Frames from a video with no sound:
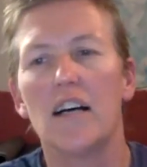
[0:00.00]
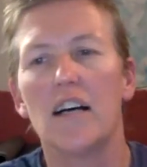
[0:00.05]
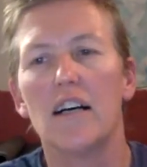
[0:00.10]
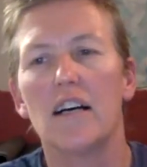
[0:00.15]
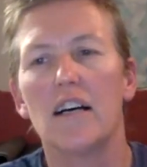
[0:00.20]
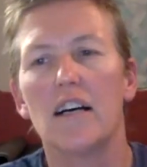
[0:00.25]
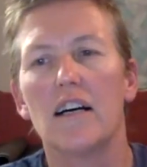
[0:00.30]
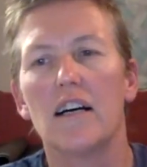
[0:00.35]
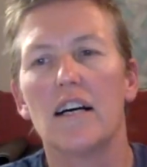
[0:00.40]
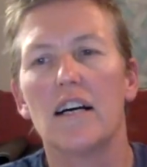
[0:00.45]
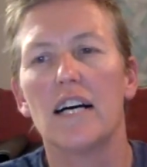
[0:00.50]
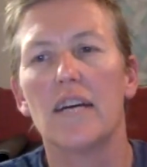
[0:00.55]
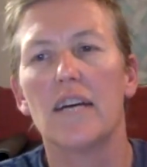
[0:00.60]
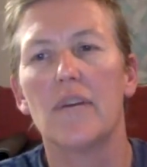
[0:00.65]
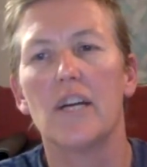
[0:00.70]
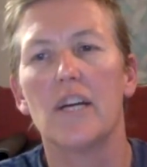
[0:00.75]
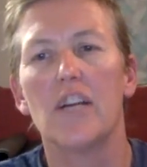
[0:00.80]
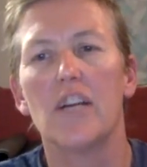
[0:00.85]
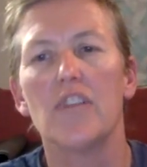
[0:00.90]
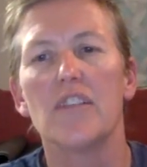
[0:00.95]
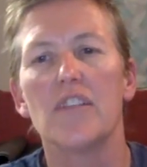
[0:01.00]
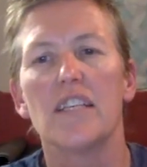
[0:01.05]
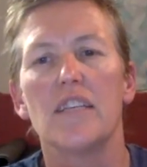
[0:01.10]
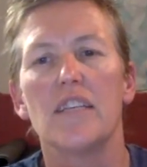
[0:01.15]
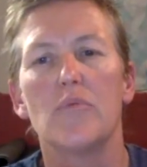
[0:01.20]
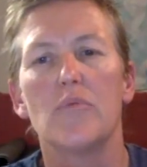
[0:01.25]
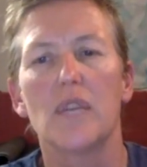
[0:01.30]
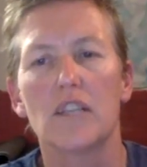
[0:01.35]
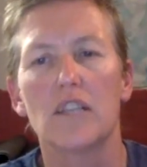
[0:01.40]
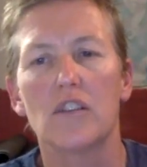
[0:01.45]
I don't see
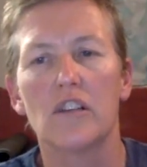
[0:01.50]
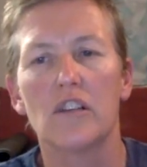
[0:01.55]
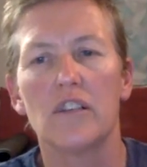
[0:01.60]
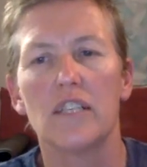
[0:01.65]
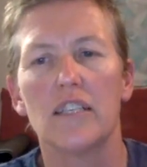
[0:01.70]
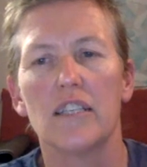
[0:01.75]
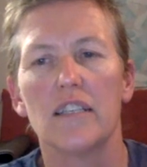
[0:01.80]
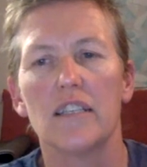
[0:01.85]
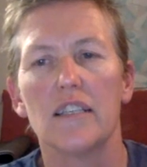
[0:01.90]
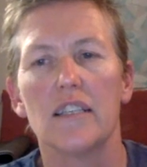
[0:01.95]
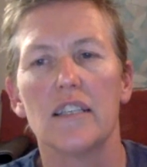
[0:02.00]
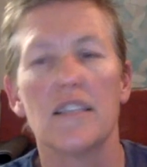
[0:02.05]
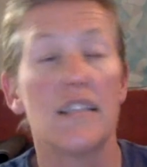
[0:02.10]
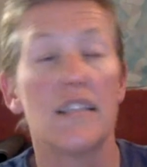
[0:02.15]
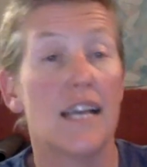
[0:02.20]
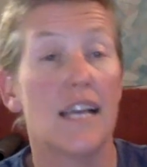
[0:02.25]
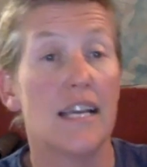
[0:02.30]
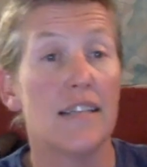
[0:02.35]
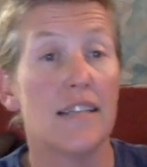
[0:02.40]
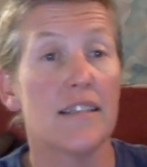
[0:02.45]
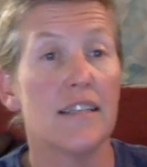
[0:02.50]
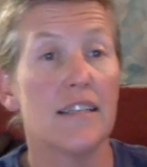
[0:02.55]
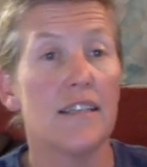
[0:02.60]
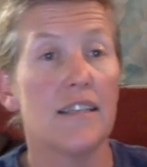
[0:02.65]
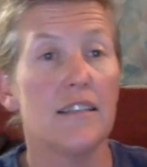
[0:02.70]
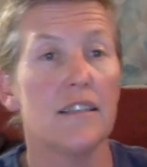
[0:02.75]
wing loading is the answer.